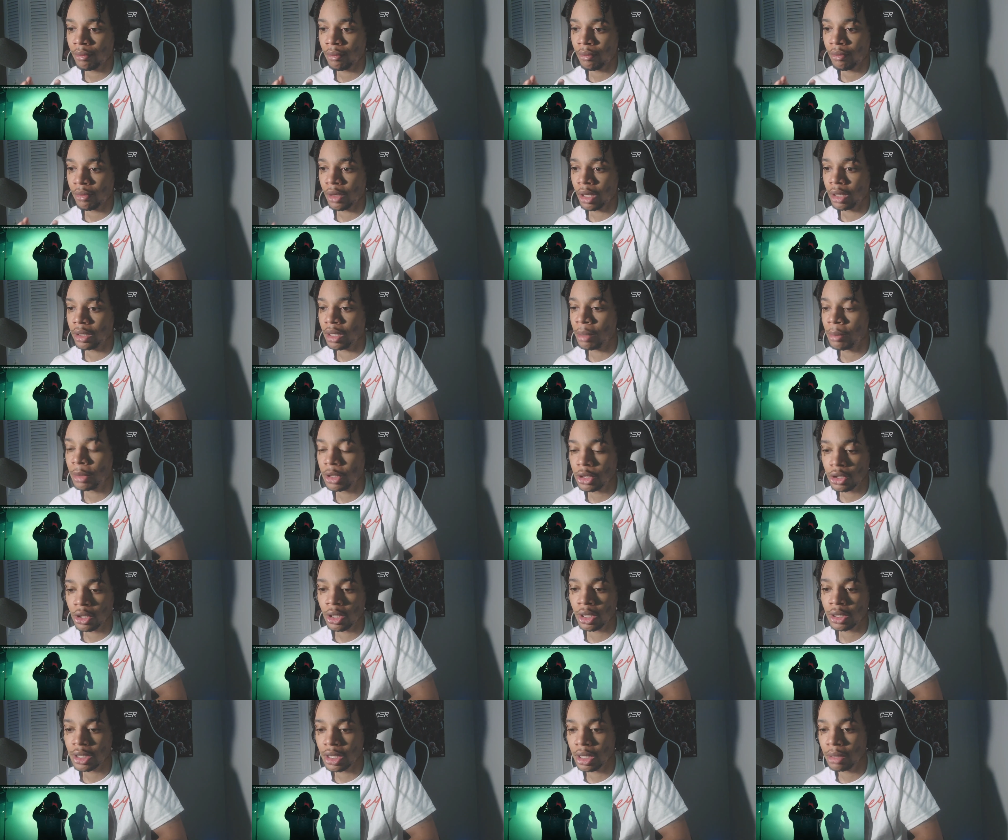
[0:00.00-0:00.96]
Y'all make sure y'all
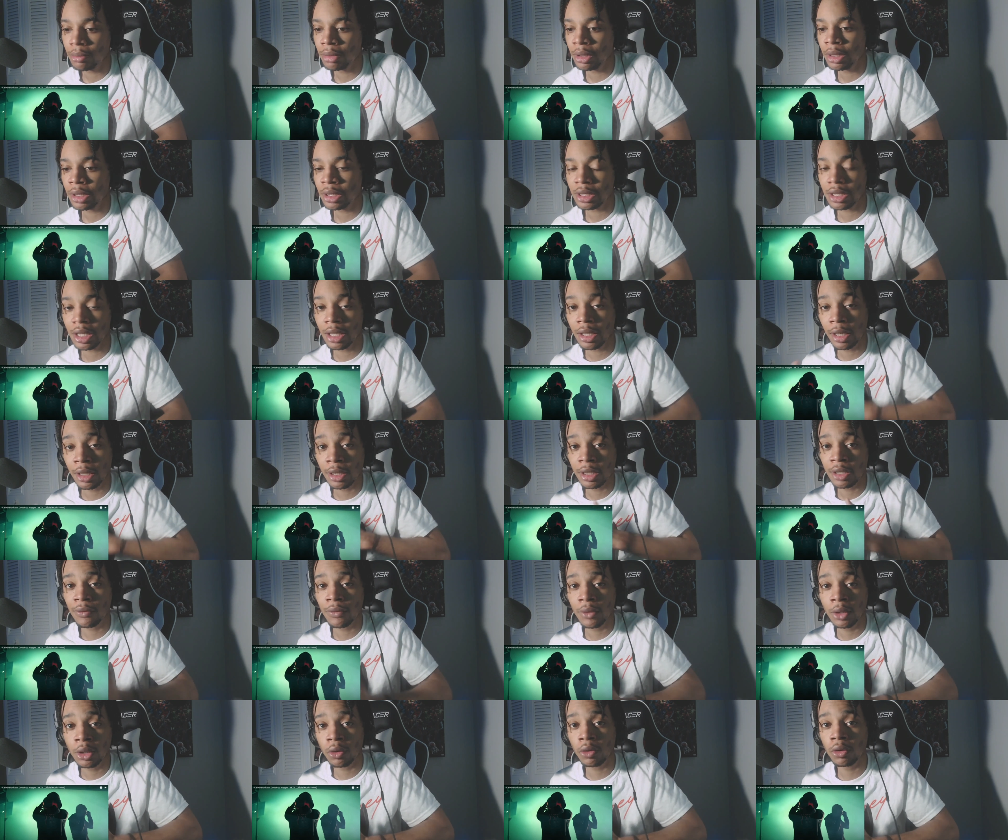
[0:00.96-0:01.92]
stay blessed. Y'all like this
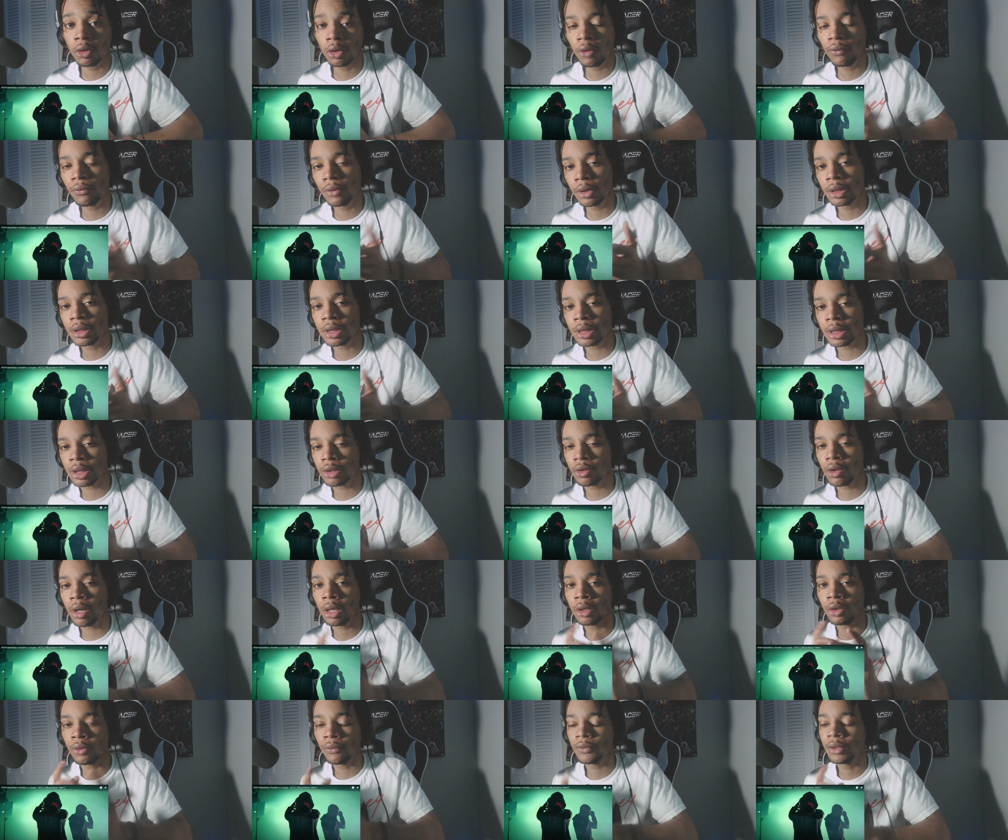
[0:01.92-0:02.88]
video. Don't forget to subscribe.
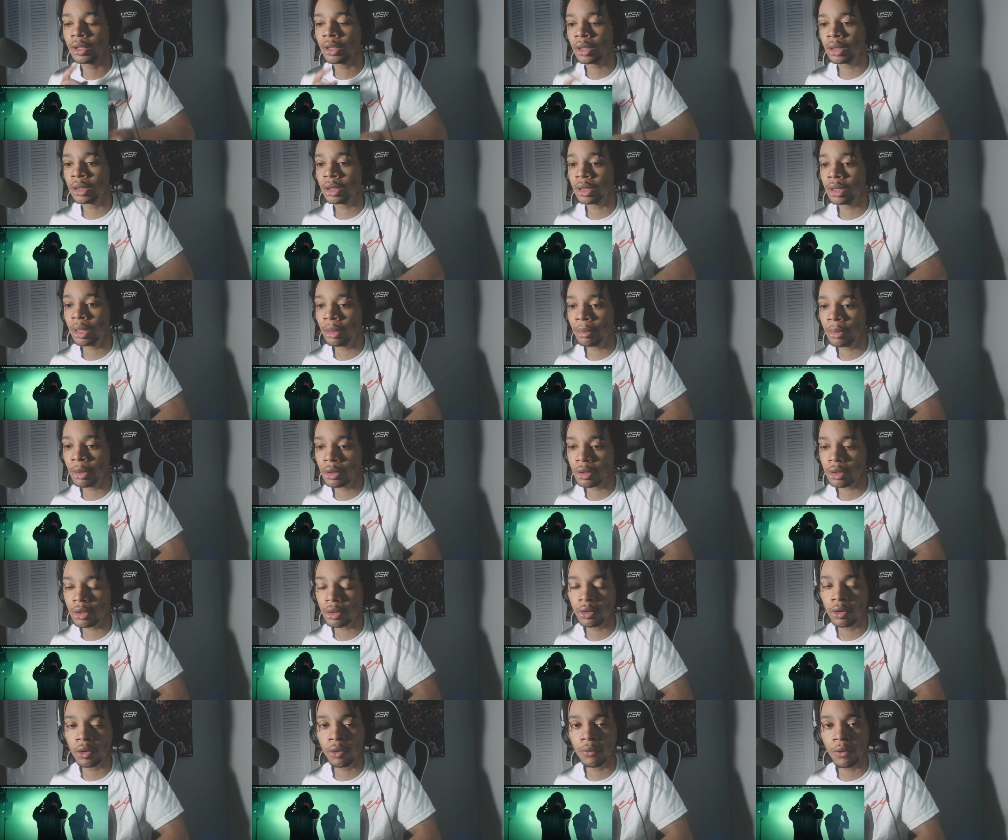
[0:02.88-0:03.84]
Don't forget to click that bell so you
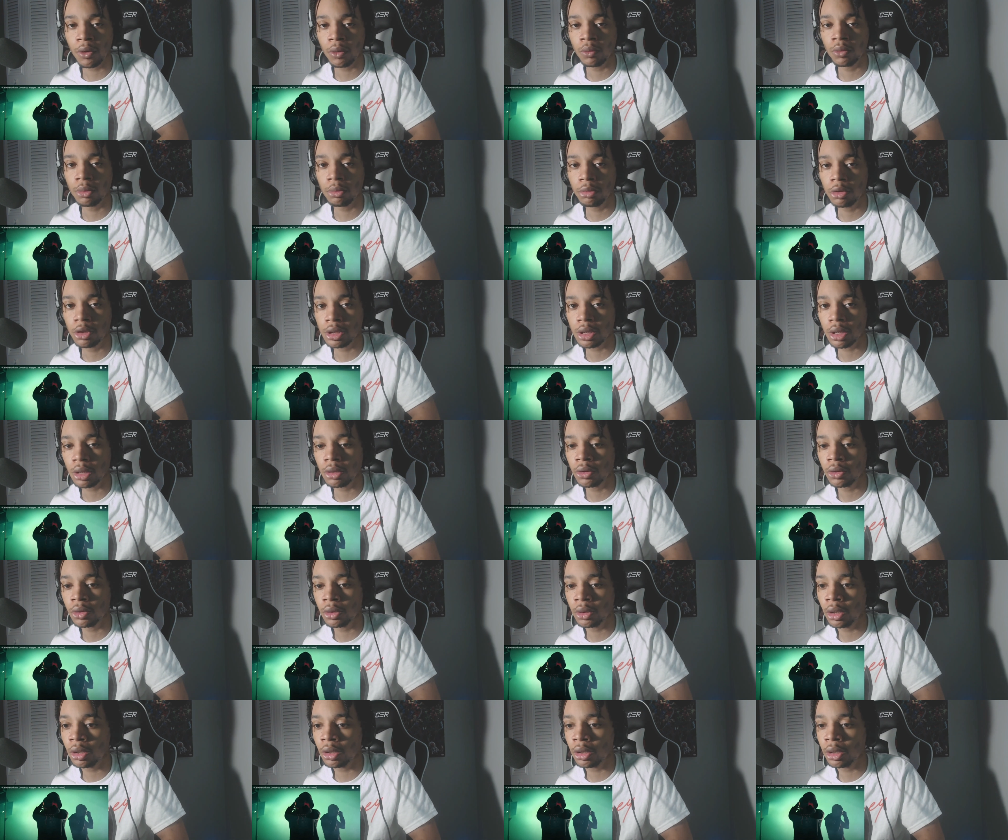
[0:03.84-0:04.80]
know if I'm your boys. I am on
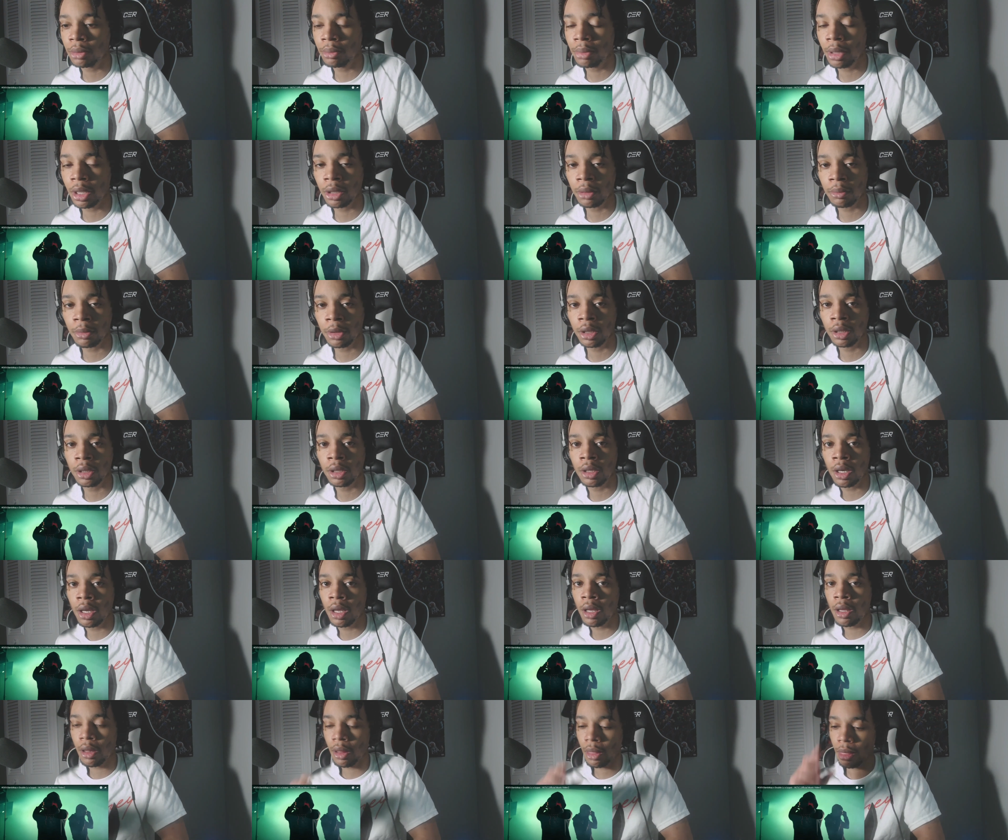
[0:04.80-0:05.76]
another Little banger, man.
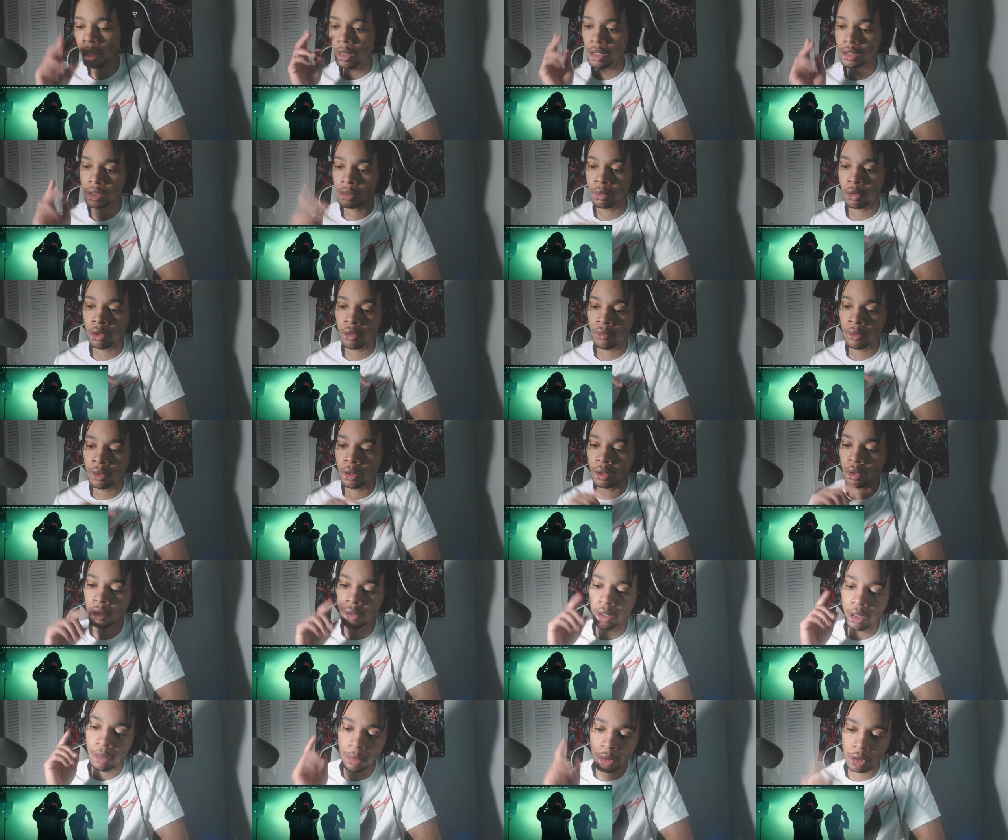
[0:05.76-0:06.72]
It's boy real.
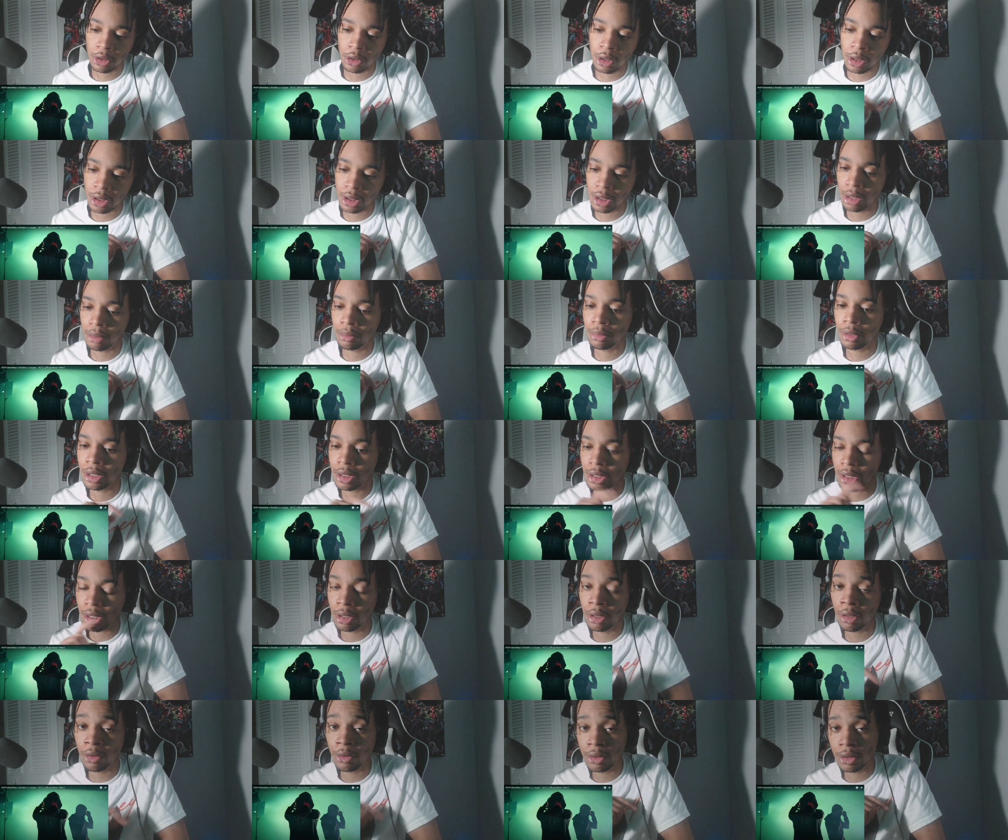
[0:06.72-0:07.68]
Y'all make sure y'all stay blessed. I
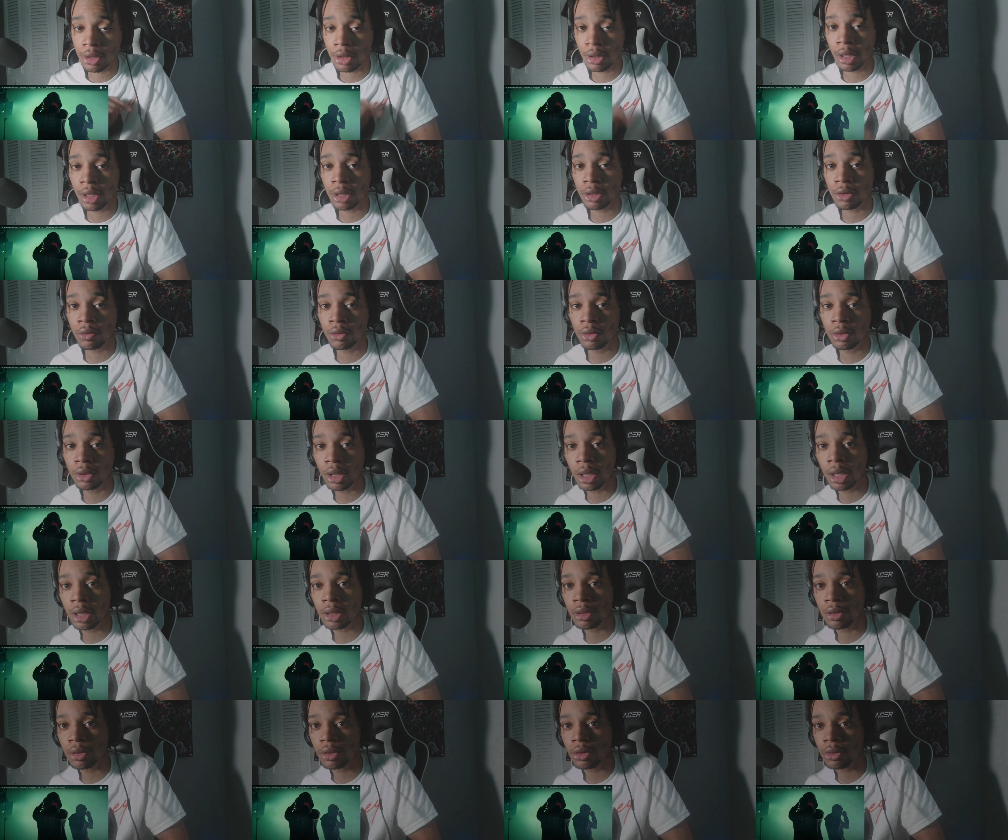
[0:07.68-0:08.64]
love you. My has been
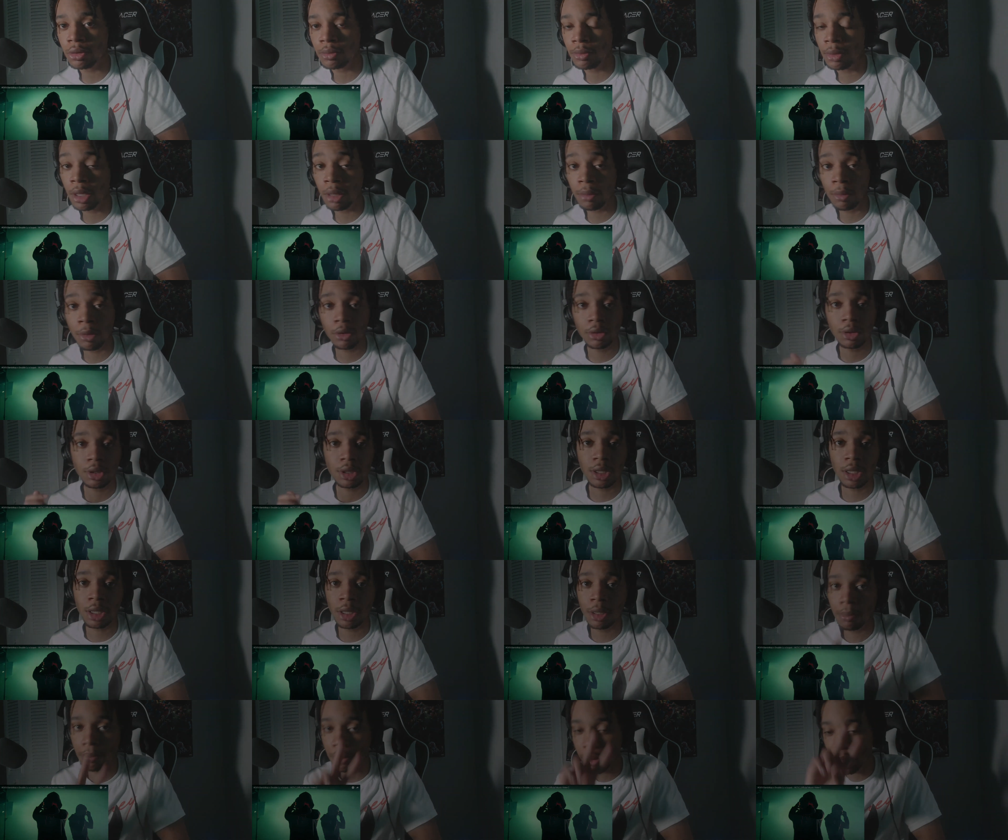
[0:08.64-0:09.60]
and Girl. Now I'm on this
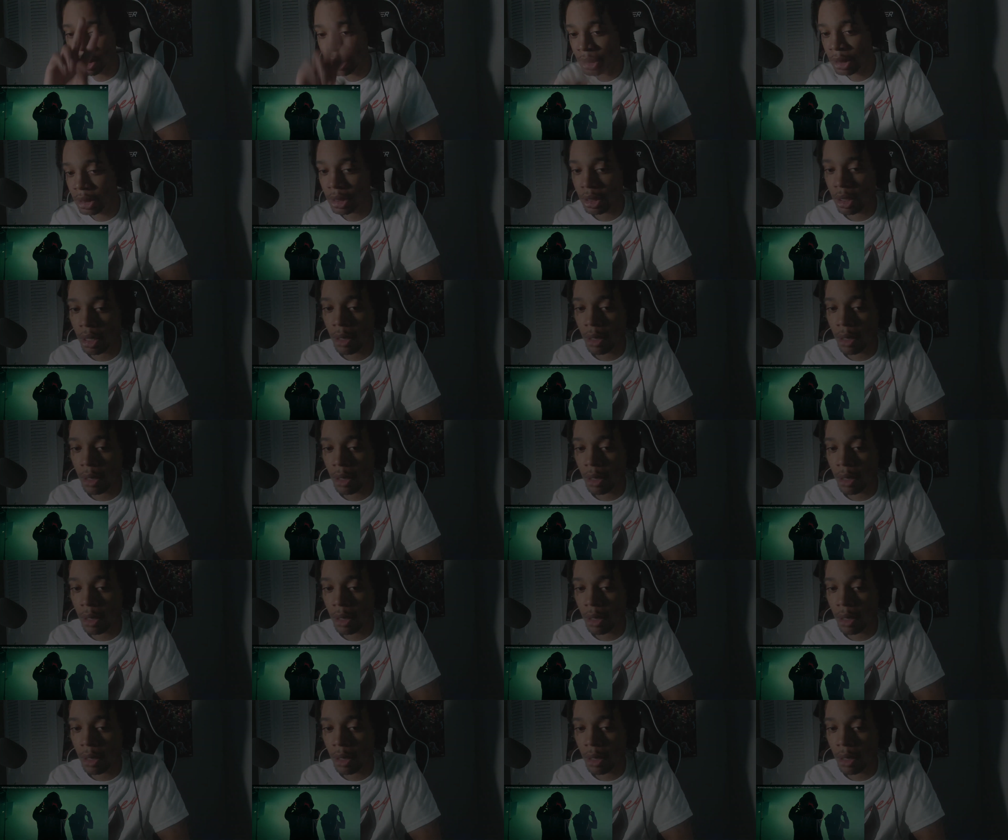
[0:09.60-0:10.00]
thing. Peace.